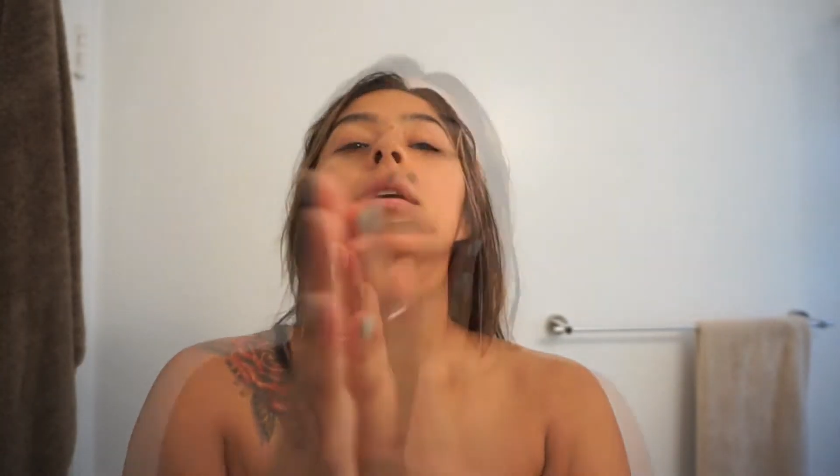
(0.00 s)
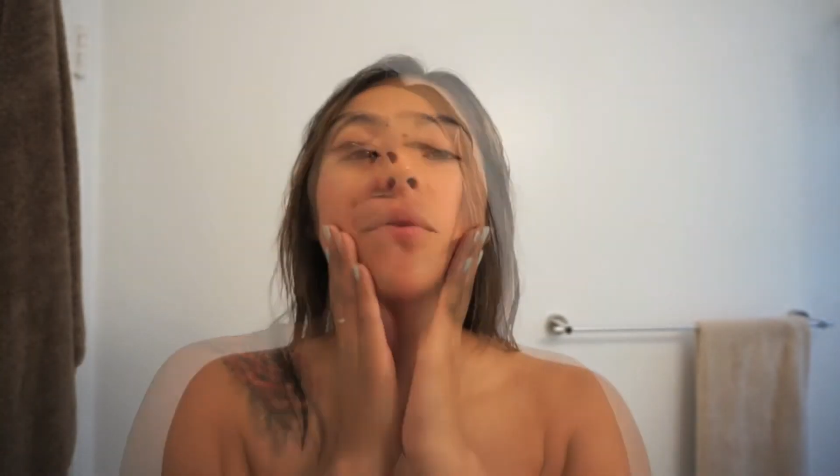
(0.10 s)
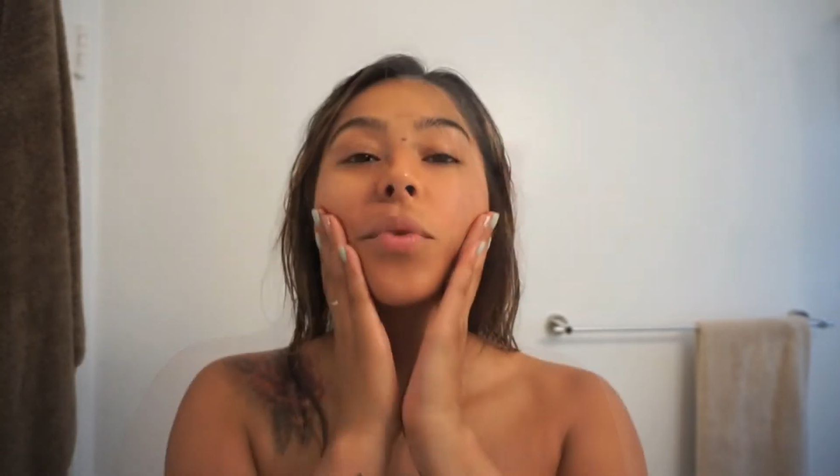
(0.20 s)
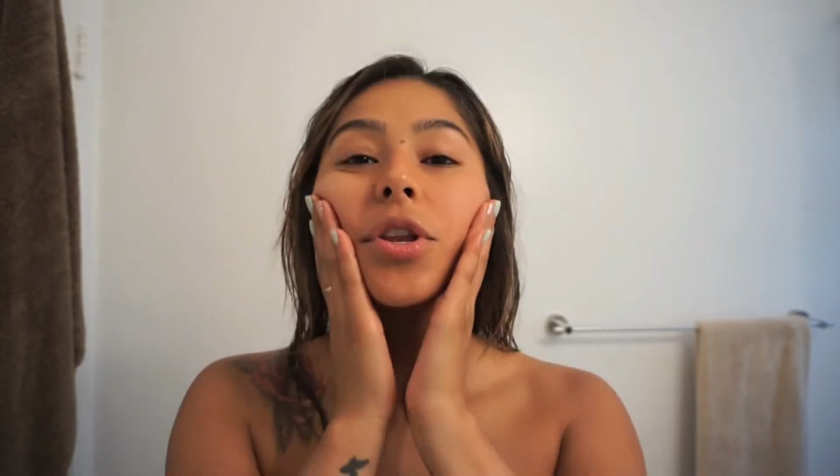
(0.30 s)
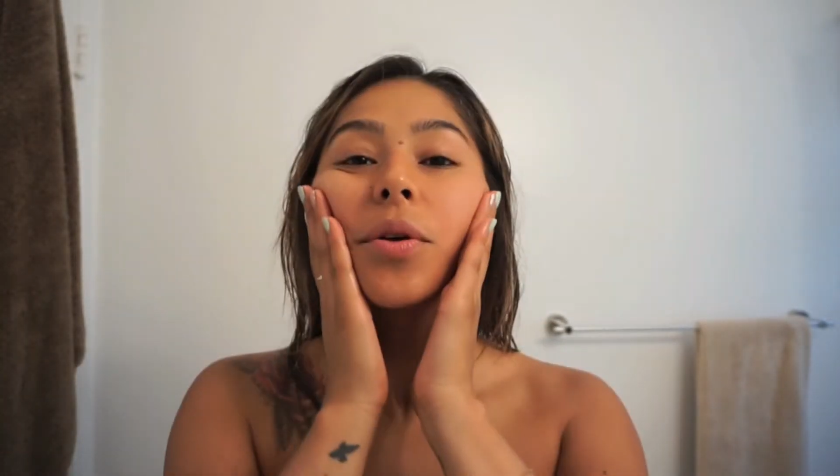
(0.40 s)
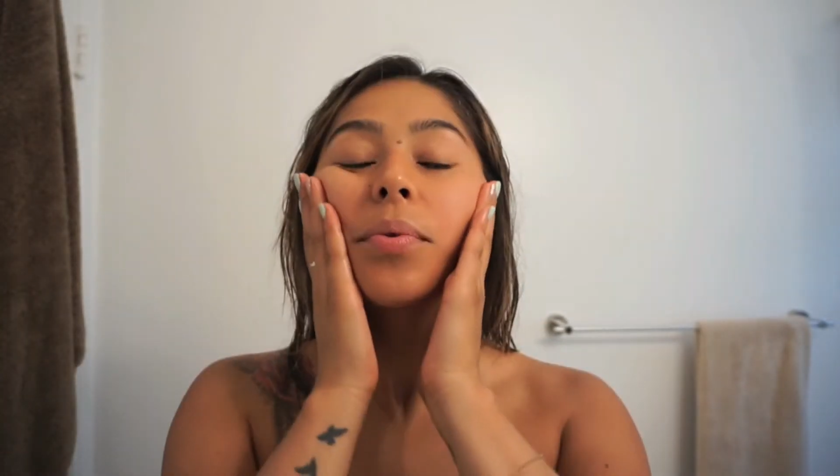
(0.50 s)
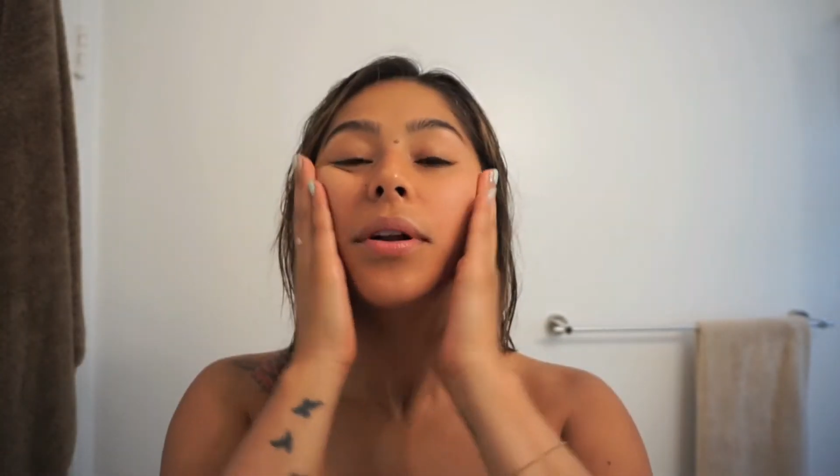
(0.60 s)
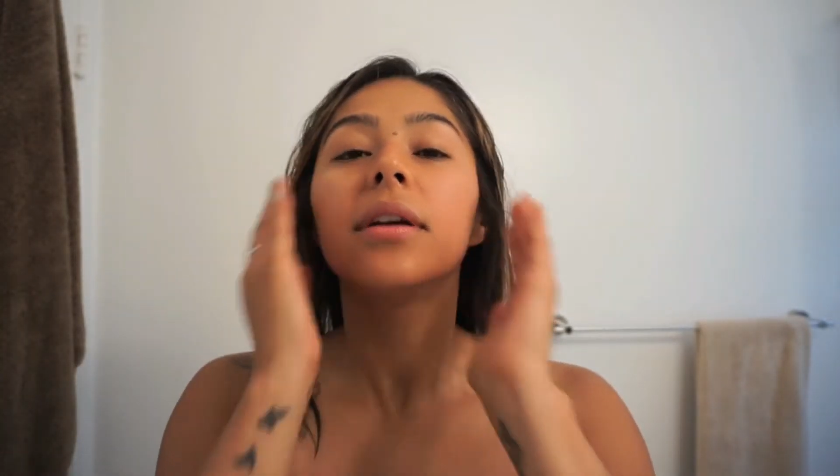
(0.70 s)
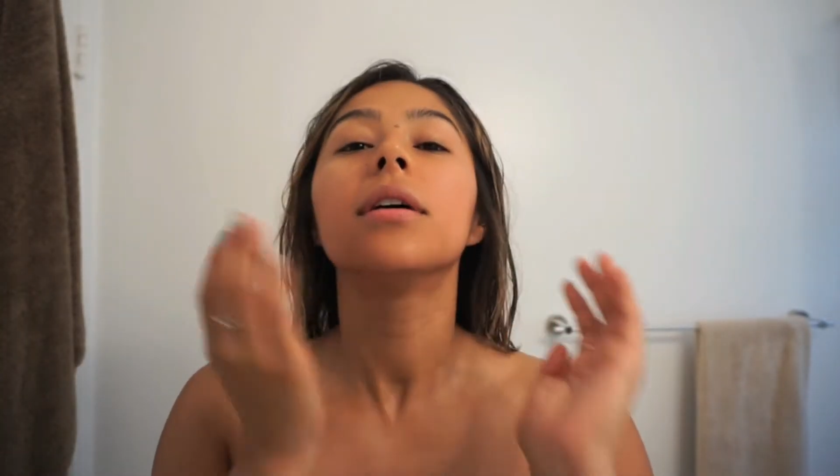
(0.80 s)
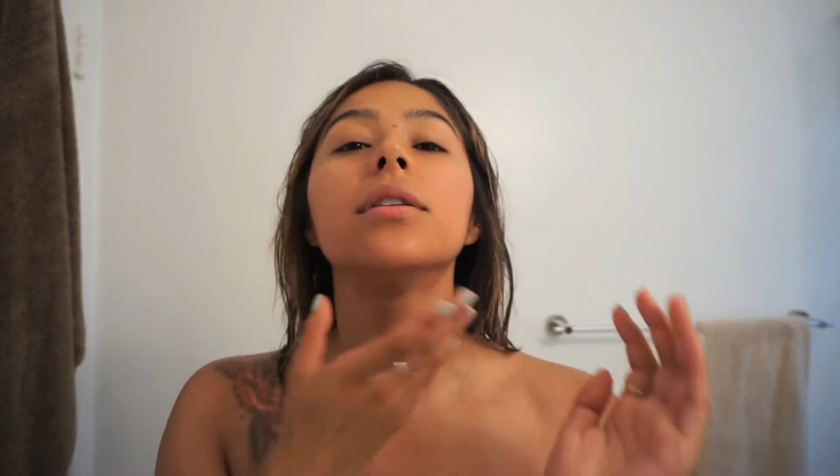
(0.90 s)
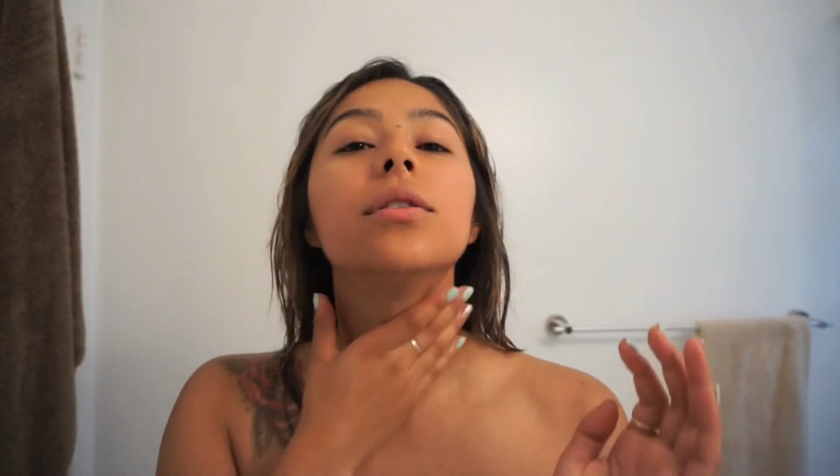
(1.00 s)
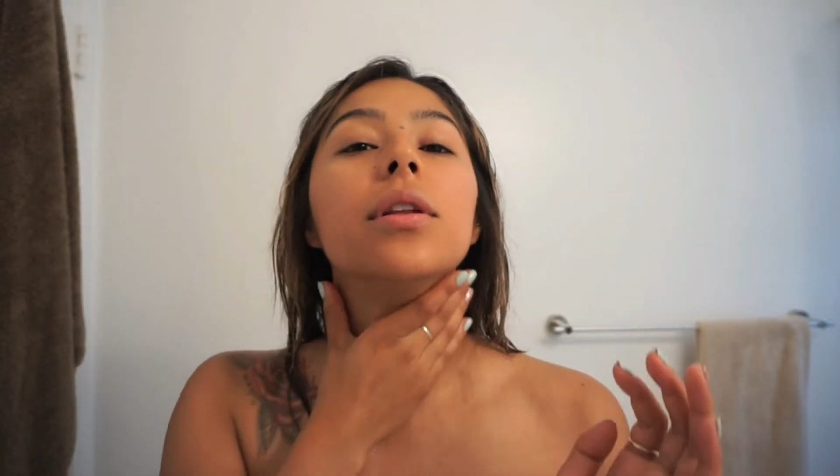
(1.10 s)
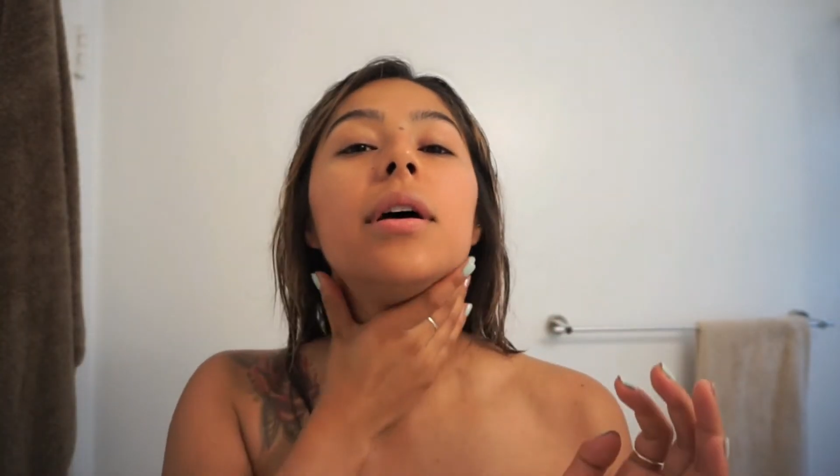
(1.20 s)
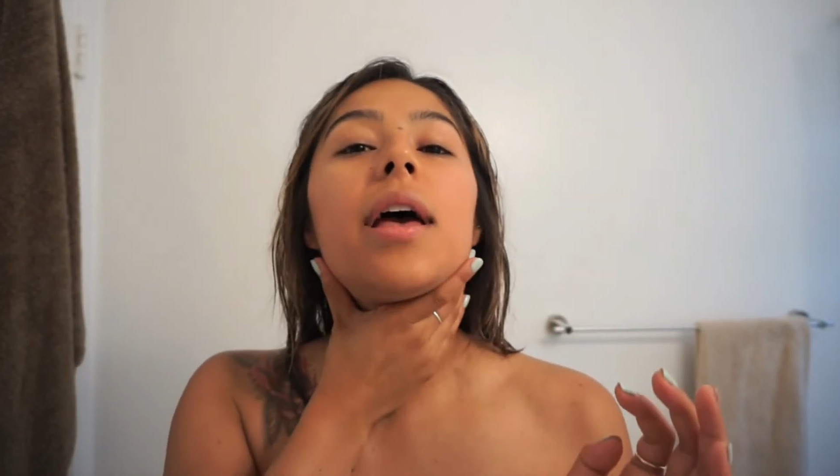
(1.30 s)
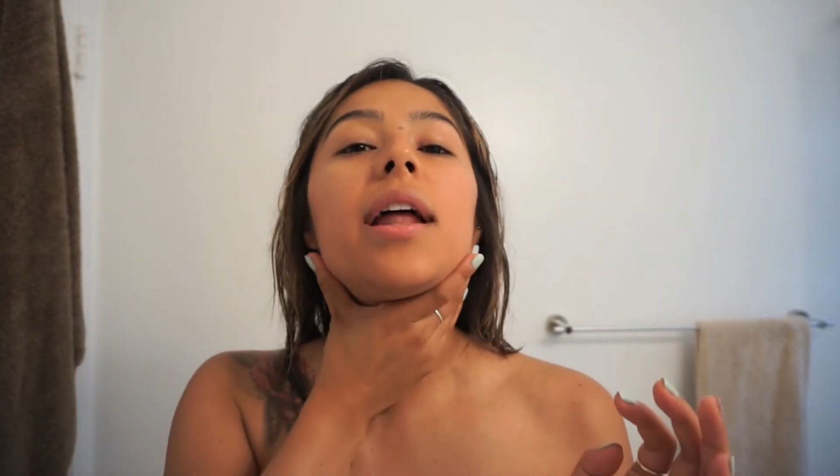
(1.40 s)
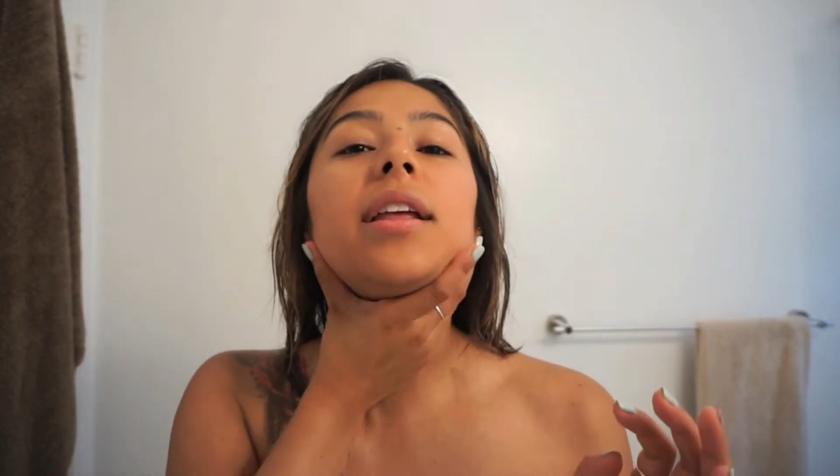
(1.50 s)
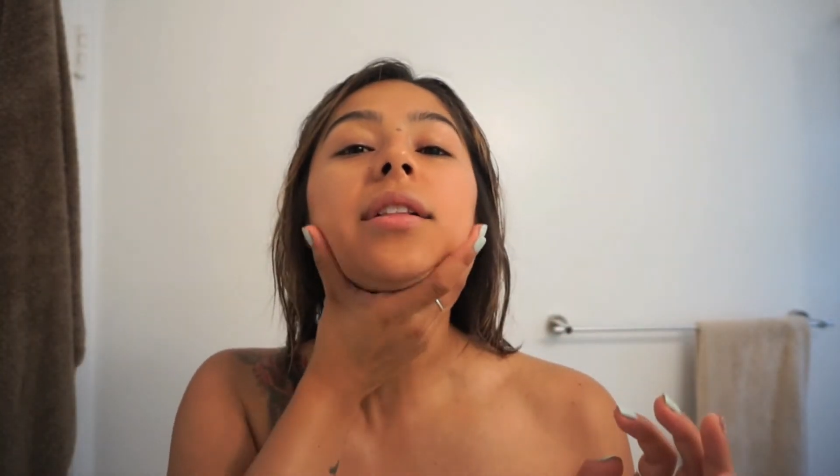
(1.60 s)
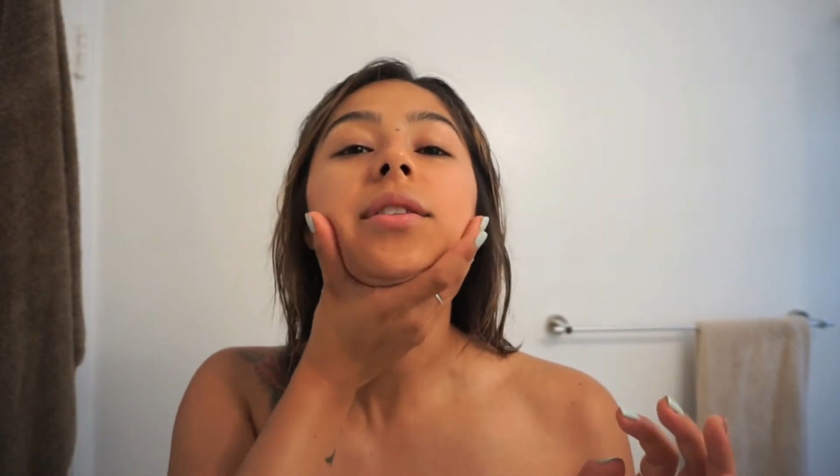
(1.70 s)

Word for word: And when you're putting on any